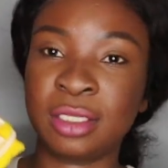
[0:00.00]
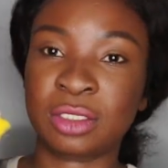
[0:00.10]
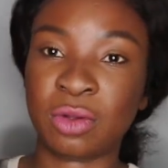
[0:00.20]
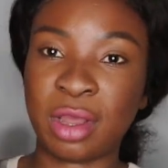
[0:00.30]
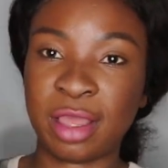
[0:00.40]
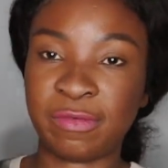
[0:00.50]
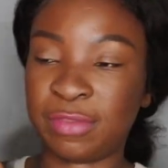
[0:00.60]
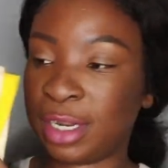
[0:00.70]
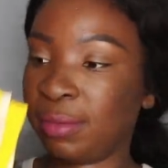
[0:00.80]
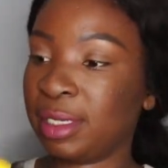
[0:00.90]
So I have
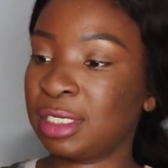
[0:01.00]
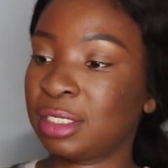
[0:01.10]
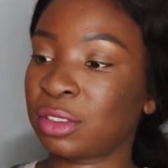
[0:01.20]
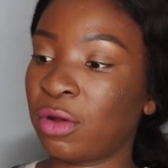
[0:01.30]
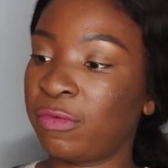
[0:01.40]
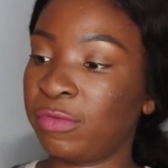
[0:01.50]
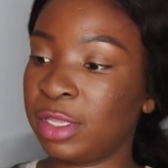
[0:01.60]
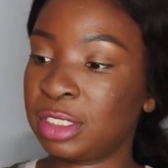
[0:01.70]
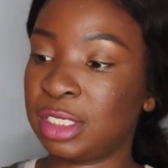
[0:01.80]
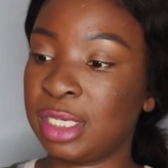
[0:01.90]
3 meters of
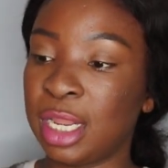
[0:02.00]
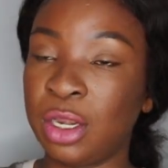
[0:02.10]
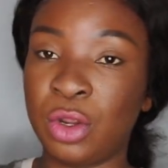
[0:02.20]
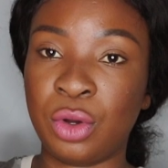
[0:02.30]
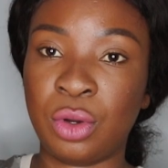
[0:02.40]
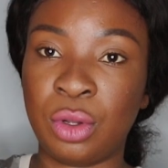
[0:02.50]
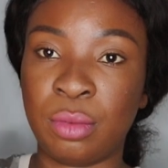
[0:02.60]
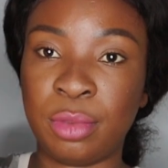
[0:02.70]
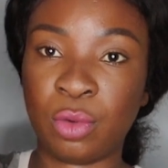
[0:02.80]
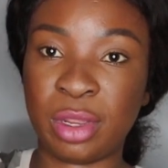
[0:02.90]
this yellow
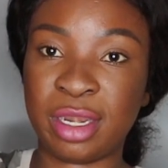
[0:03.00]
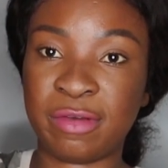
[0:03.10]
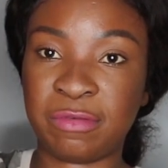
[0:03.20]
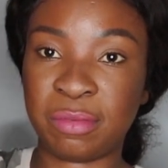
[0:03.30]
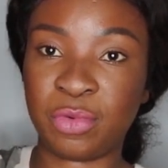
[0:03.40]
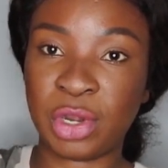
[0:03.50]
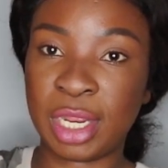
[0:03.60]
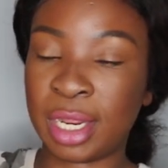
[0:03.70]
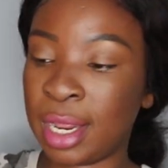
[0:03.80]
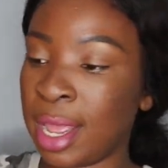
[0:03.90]
Mingwenda
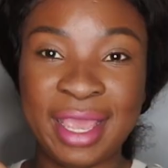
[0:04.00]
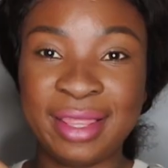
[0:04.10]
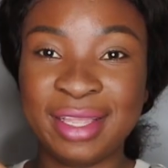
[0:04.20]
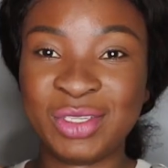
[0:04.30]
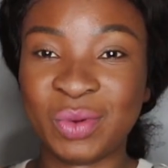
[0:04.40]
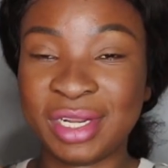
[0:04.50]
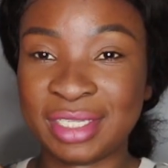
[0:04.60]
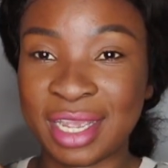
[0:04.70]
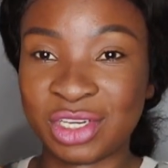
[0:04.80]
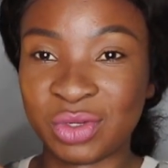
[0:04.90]
fabric, and this one
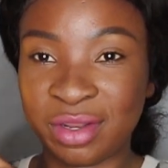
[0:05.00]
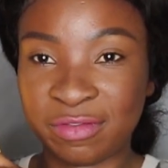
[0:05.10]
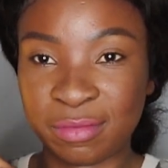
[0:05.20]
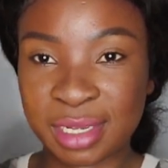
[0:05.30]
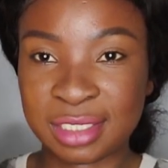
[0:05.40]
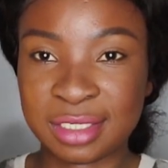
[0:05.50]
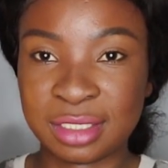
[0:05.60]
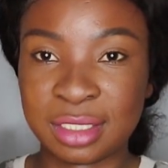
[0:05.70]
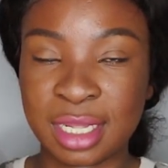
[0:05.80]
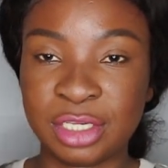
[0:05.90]
is actually for my
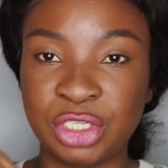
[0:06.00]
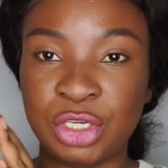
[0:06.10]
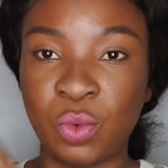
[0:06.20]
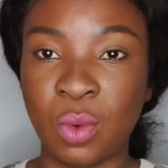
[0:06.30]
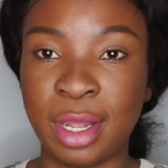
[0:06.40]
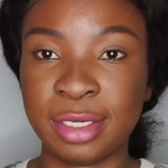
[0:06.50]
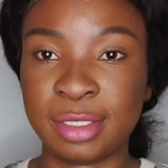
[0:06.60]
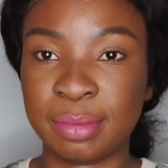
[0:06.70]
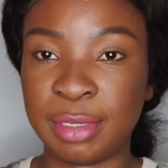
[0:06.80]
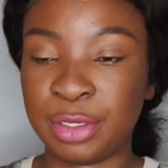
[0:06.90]
sister. She
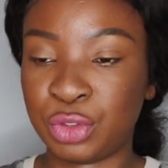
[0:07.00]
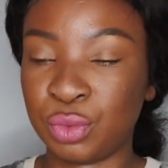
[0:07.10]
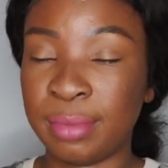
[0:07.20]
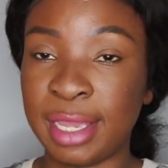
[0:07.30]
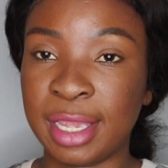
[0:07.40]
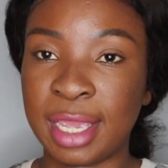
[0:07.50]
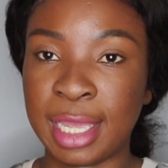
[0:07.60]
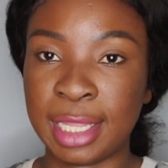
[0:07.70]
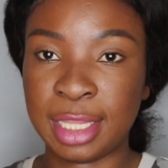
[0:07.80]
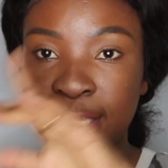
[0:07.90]
wants me to make
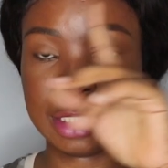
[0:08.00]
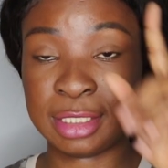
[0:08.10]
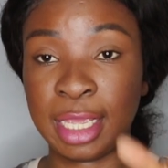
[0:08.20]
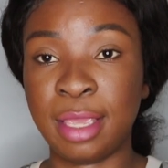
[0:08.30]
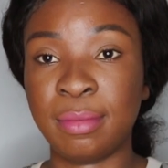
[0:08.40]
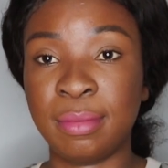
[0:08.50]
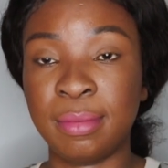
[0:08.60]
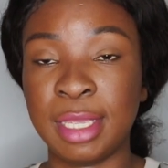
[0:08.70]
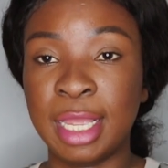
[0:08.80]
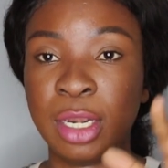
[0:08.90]
her the
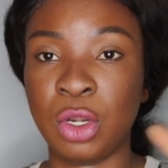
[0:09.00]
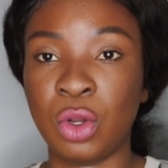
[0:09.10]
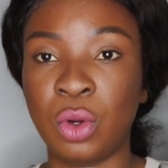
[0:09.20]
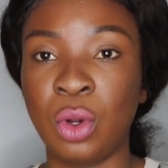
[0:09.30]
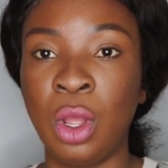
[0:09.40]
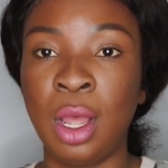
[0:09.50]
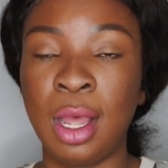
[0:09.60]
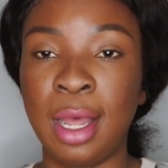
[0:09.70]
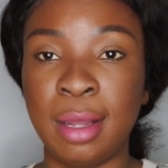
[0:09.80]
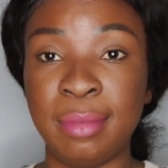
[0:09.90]
same yellow
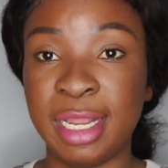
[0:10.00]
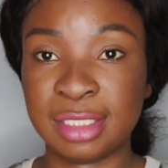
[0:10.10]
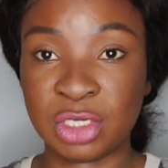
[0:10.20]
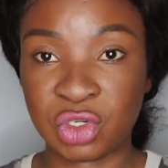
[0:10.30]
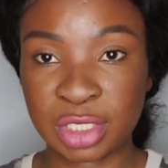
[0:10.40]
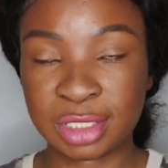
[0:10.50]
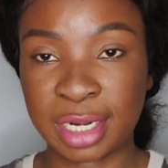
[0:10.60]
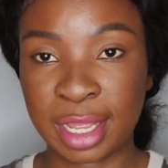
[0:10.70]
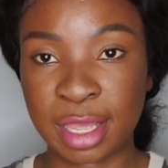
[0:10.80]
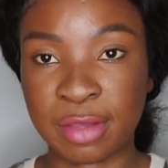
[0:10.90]
blazer dress
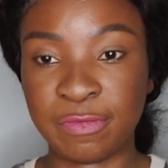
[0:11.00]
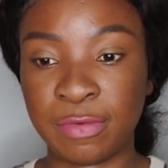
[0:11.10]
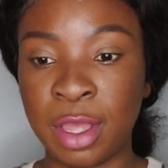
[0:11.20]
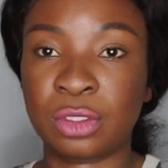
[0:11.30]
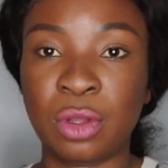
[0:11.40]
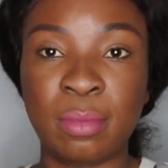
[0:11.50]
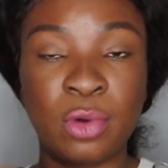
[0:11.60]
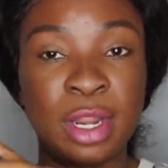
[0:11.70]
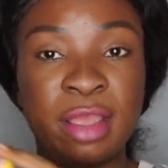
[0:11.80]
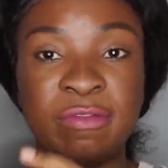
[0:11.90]
that I have. So I'm
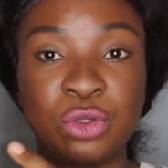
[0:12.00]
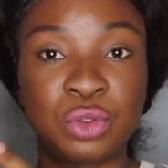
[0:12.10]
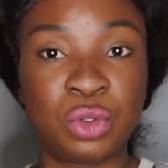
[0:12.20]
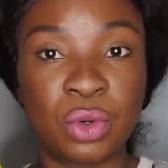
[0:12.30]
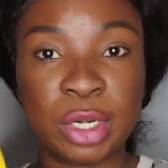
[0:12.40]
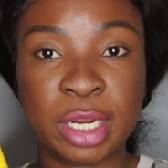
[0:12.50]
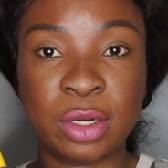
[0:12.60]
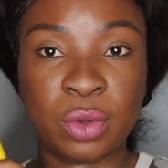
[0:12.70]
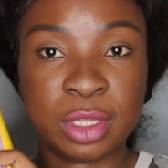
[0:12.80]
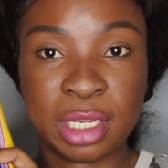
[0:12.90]
gonna have a
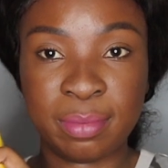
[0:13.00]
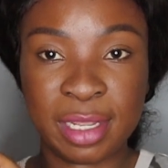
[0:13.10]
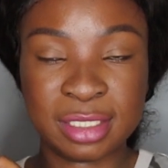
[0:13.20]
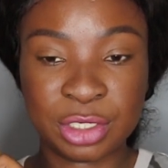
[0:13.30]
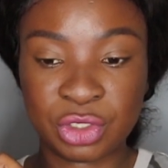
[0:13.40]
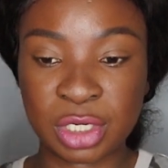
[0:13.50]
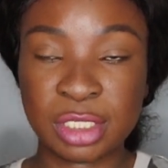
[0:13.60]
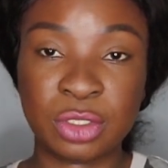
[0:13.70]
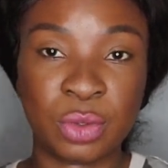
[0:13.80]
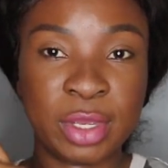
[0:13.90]
tutorial on that blazer
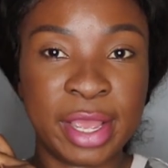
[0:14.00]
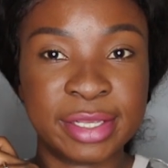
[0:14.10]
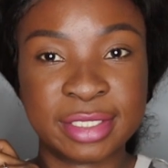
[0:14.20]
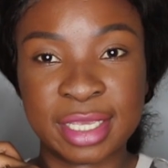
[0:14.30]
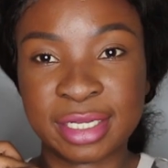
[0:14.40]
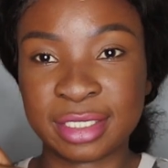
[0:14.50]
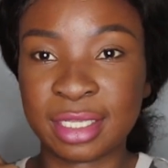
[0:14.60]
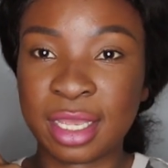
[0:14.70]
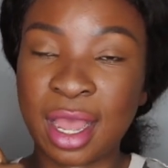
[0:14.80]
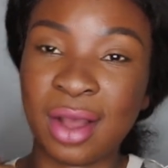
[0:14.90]
dress so you guys can
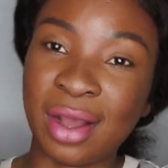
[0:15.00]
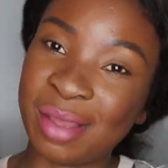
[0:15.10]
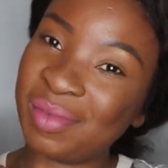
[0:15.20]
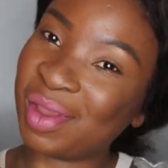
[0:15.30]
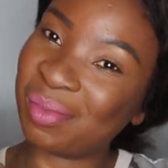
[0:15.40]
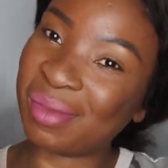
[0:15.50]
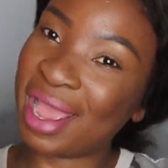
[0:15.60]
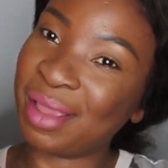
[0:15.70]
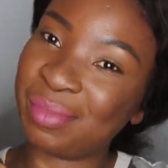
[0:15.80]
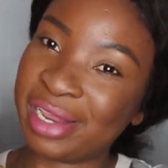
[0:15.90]
see how I make
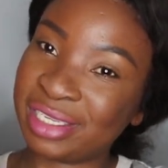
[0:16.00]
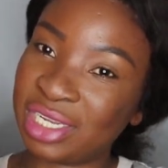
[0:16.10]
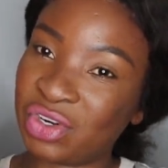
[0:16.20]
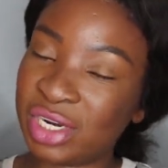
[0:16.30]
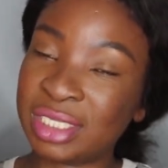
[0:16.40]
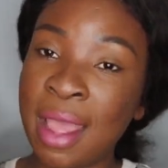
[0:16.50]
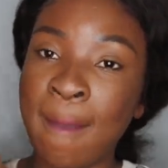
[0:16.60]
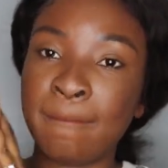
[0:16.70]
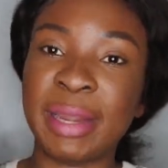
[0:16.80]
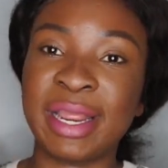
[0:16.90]
my blazer dress,
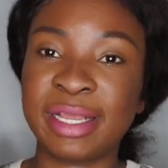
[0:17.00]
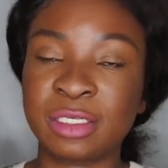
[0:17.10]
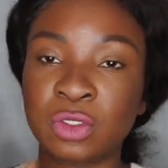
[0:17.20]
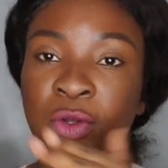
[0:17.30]
but hers is